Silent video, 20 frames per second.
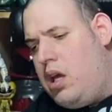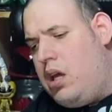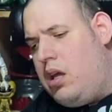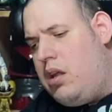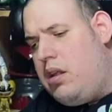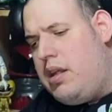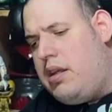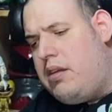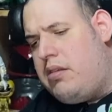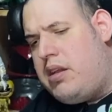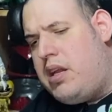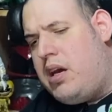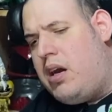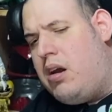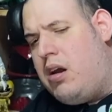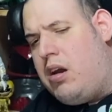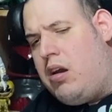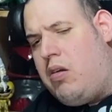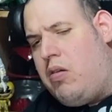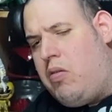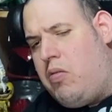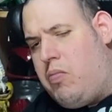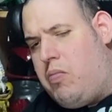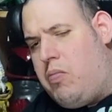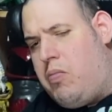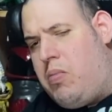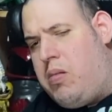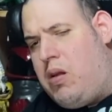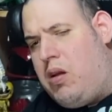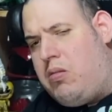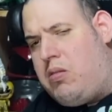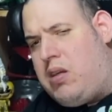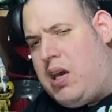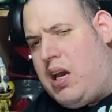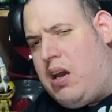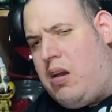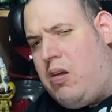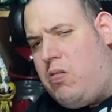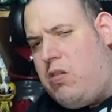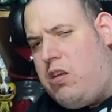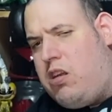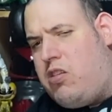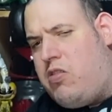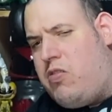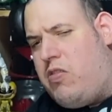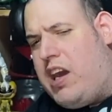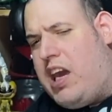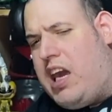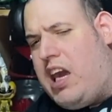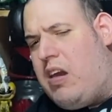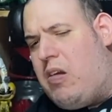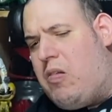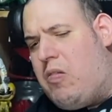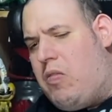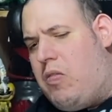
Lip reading: there's no blue tack on his feet,